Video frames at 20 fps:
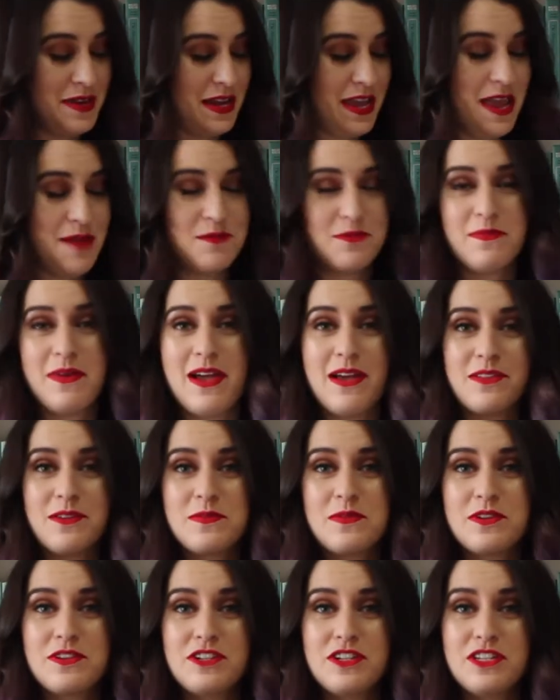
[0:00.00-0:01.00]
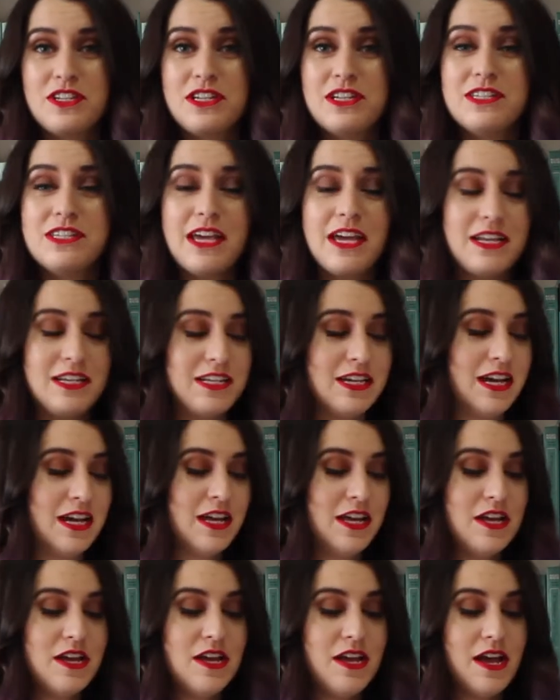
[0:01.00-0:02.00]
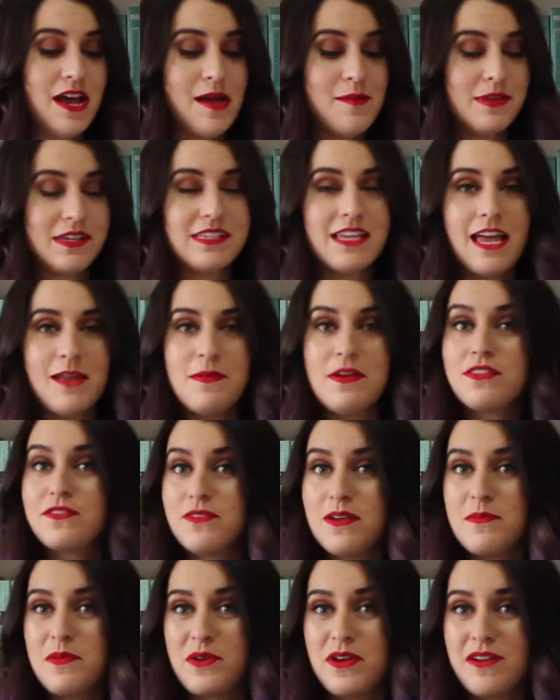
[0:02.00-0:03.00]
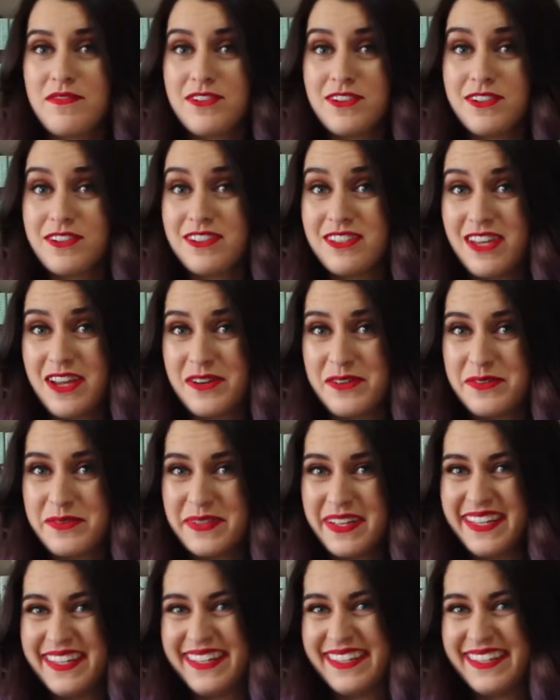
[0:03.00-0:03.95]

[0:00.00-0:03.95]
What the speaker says: It came with my other purchases, and I'm excited about the rainbow cover, so...